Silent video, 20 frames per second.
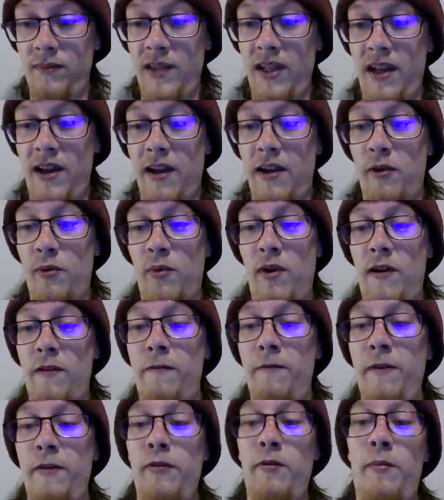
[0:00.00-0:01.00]
How do I
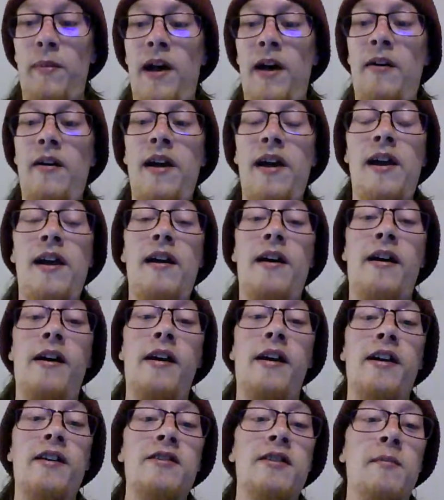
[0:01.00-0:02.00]
feel about AI? I
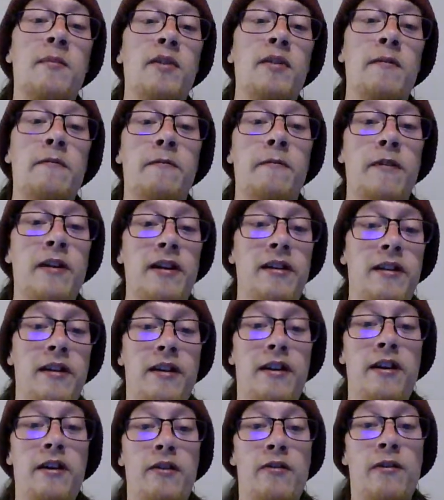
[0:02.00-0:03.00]
guess I'm
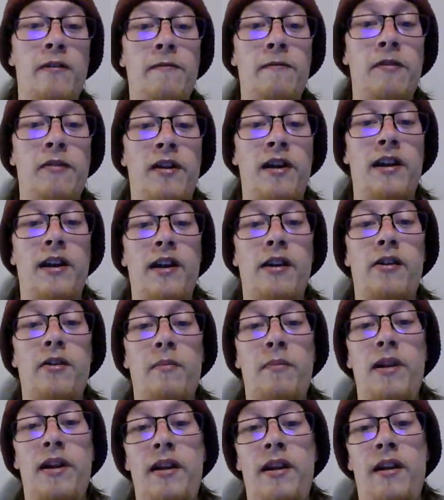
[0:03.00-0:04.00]
conflicted. I feel like it could
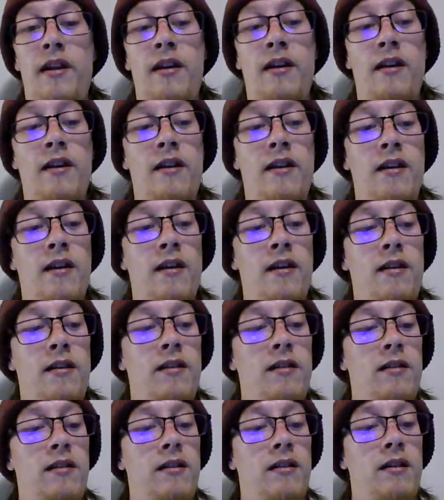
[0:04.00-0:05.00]
be
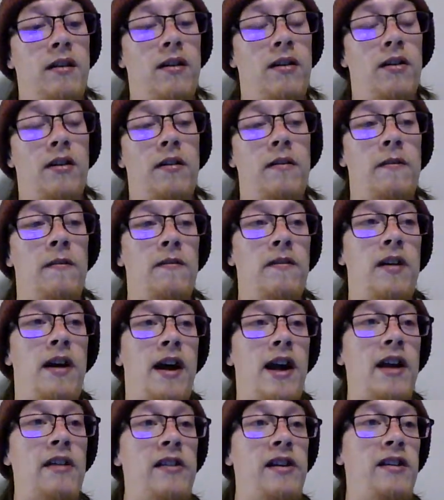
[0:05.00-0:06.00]

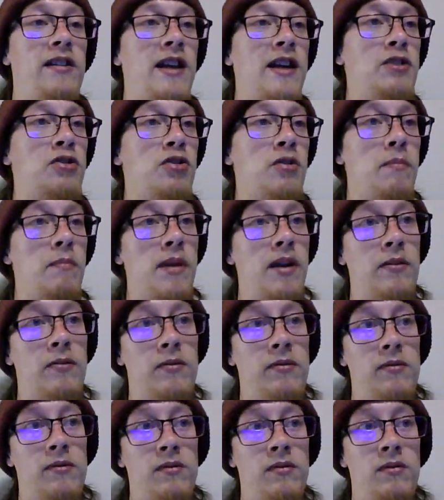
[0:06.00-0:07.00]
highly
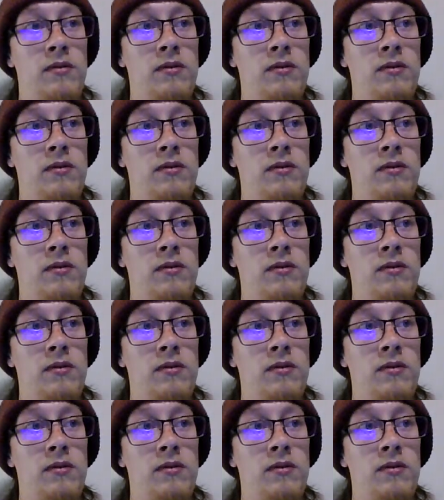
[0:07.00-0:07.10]
detrimental,